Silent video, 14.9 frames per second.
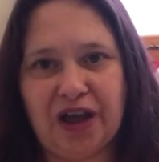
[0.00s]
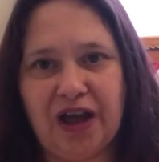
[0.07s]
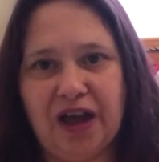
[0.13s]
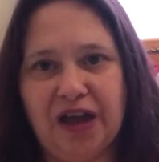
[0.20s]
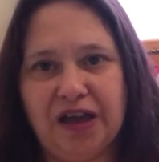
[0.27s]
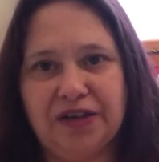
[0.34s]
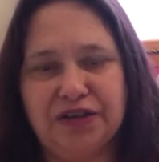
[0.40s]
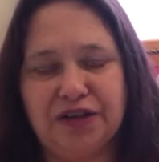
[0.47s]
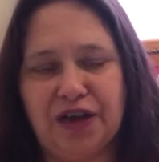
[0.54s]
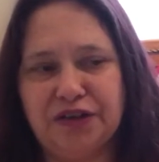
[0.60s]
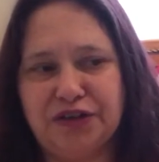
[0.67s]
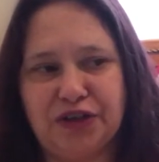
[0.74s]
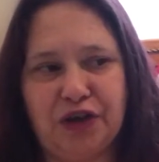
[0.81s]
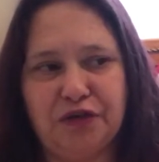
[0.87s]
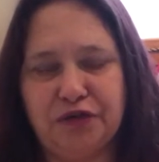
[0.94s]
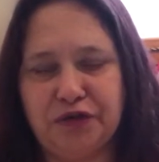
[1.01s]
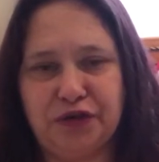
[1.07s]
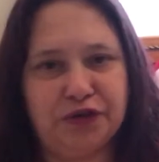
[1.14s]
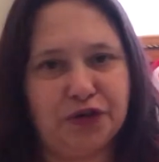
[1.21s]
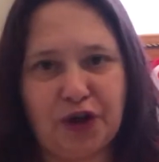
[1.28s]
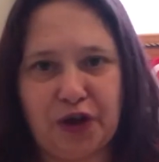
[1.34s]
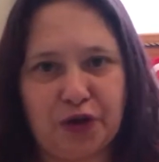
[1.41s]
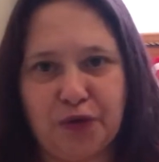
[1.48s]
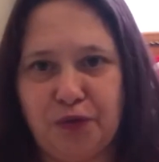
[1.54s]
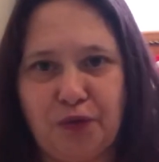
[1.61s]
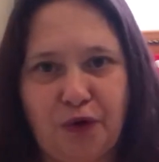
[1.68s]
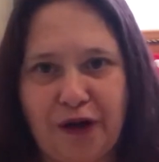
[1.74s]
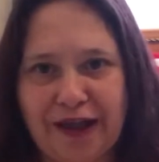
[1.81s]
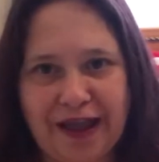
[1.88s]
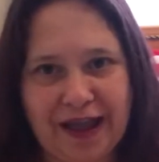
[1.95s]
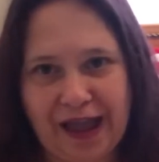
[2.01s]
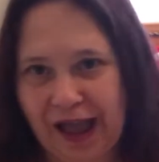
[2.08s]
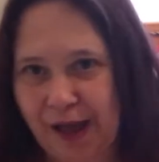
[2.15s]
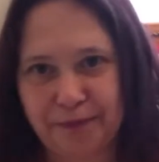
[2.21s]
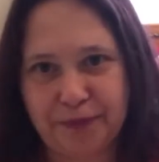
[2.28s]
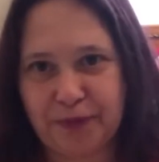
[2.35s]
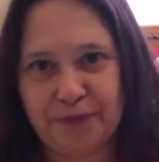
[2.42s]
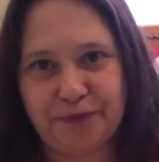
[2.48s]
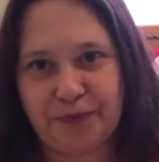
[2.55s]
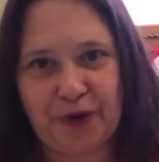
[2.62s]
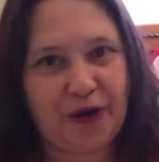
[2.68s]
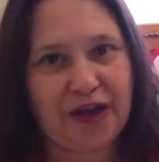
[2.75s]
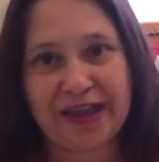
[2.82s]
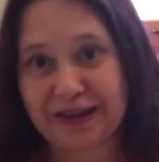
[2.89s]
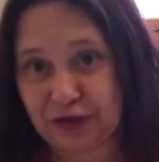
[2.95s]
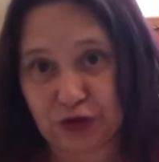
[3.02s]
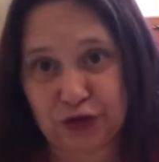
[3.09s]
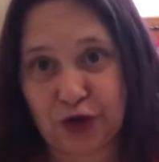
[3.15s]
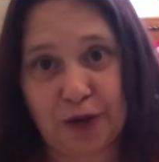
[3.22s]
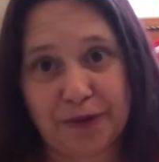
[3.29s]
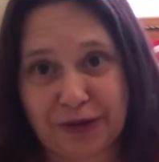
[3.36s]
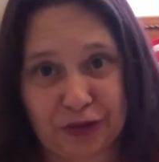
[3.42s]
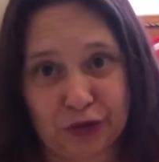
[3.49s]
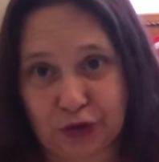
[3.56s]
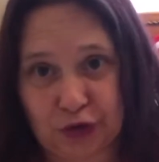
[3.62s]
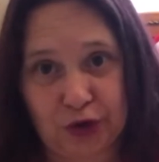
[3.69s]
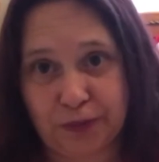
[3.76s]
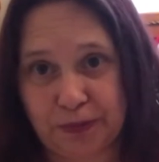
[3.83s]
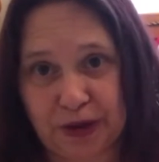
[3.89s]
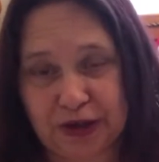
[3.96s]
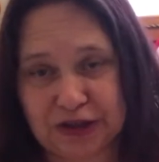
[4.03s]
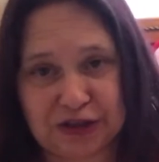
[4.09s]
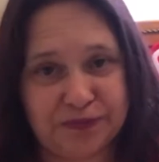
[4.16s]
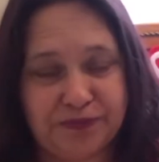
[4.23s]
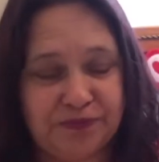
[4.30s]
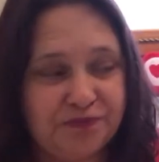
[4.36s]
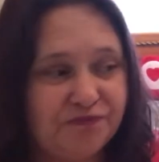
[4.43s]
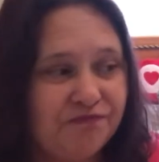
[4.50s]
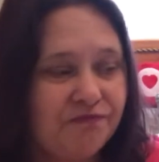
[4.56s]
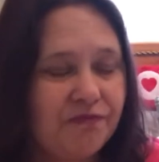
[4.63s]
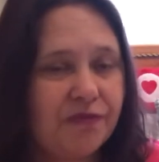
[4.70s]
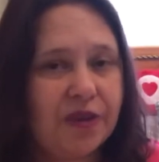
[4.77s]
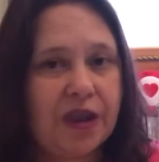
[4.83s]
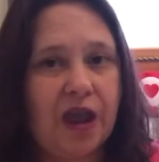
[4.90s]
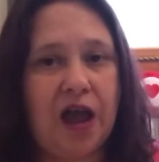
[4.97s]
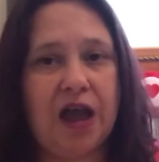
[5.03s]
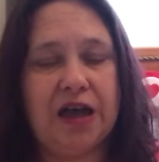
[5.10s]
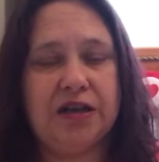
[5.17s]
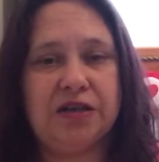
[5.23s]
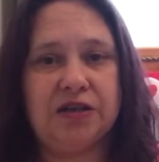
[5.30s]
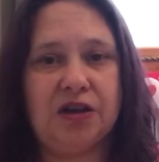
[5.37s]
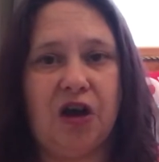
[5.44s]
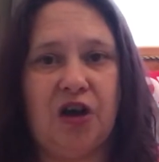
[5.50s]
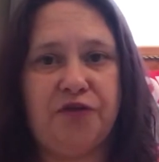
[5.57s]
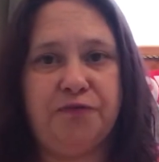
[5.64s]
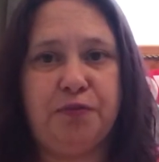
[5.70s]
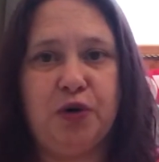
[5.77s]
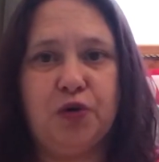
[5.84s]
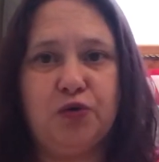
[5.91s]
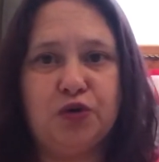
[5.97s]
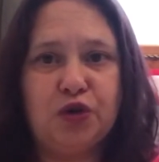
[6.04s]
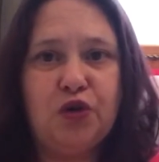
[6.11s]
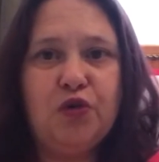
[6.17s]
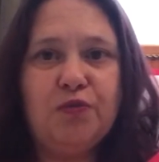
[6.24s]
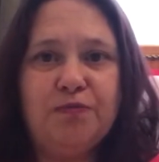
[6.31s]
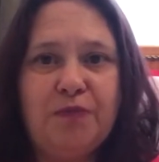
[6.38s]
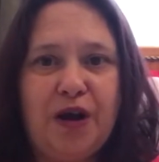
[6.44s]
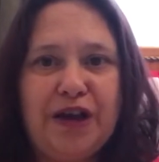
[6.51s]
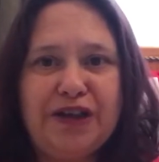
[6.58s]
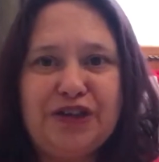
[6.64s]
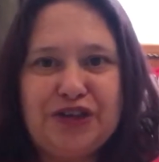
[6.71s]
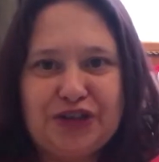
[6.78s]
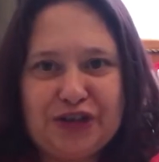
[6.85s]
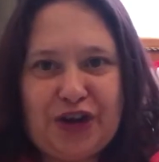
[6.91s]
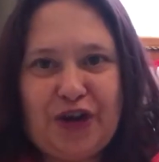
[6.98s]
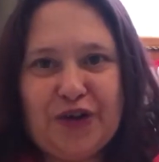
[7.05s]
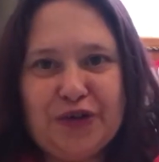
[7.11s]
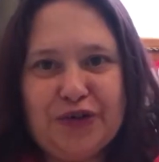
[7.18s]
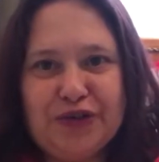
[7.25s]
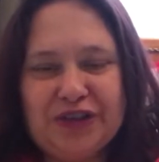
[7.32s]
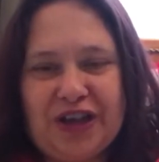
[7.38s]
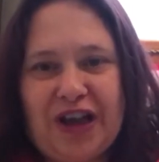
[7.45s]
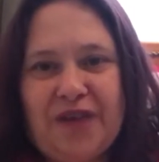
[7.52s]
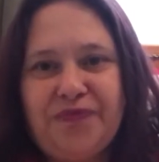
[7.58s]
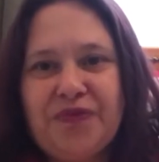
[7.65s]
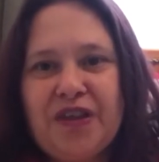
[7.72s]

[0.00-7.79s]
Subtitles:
and I don't know quite happened, but I ended up in the cupboard, and I pulled all my shoulder.